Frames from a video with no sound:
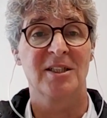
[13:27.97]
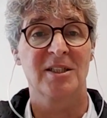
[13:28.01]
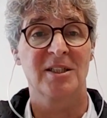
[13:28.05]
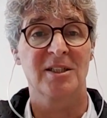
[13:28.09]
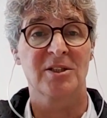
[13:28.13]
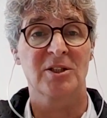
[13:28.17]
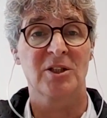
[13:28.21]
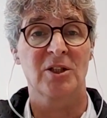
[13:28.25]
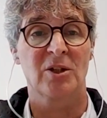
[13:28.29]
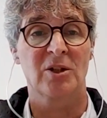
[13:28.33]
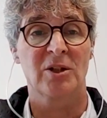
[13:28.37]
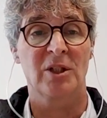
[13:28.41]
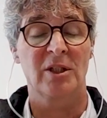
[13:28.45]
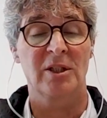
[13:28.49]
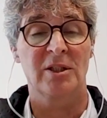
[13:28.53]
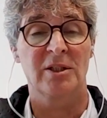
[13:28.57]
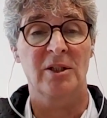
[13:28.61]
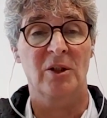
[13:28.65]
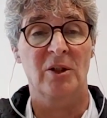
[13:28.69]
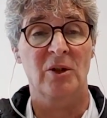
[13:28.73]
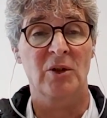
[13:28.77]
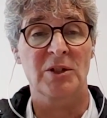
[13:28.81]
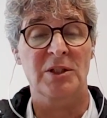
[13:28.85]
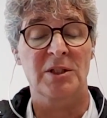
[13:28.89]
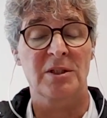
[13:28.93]
So th
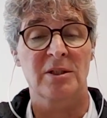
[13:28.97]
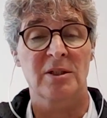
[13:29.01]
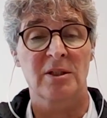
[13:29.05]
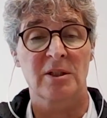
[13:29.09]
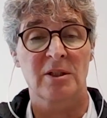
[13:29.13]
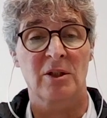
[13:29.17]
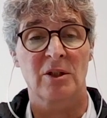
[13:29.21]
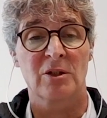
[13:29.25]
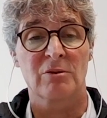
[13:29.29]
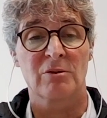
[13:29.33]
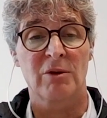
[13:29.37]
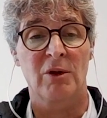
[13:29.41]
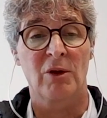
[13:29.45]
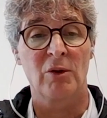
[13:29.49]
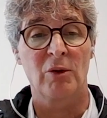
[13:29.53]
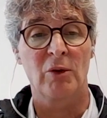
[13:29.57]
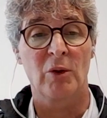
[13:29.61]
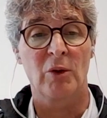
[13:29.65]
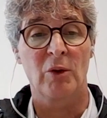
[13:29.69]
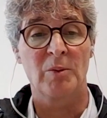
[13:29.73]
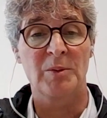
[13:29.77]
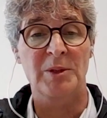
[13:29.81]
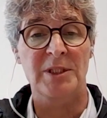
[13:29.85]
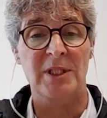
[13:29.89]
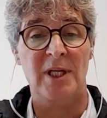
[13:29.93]
those control
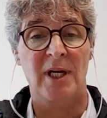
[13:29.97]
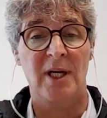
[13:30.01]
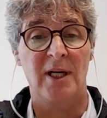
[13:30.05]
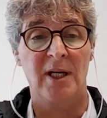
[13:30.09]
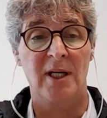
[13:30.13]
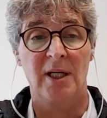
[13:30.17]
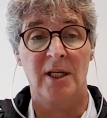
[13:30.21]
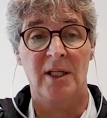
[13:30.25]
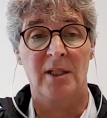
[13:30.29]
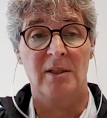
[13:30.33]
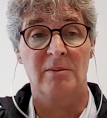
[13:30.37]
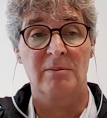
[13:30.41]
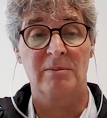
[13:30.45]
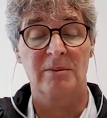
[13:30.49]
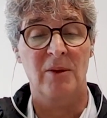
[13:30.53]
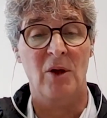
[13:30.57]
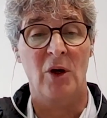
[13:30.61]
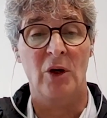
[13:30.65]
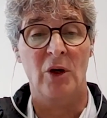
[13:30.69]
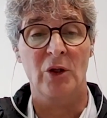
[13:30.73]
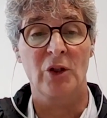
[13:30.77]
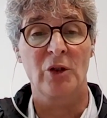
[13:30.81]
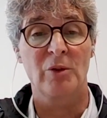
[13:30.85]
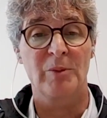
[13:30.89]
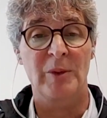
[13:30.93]
rooms are
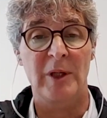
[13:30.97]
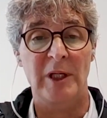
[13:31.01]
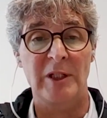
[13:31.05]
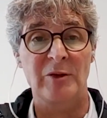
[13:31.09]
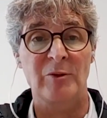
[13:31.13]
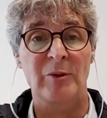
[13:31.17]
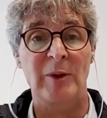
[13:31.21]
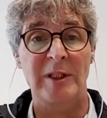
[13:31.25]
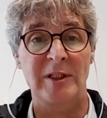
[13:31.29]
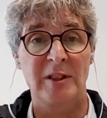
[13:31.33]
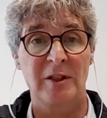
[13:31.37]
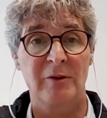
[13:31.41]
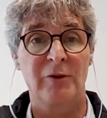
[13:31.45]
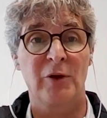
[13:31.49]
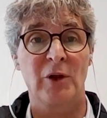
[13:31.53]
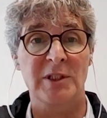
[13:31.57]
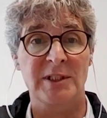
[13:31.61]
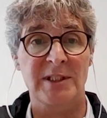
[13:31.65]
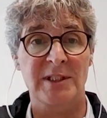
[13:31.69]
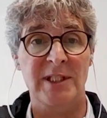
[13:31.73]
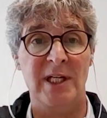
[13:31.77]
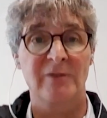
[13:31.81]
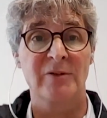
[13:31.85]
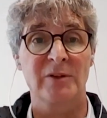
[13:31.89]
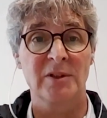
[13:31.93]
occupied 24
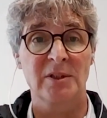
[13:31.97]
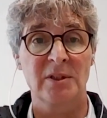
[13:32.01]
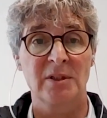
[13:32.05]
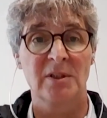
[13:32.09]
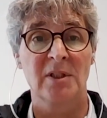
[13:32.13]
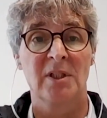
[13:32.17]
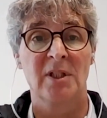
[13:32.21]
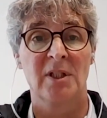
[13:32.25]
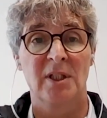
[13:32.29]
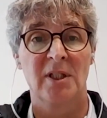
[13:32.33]
7.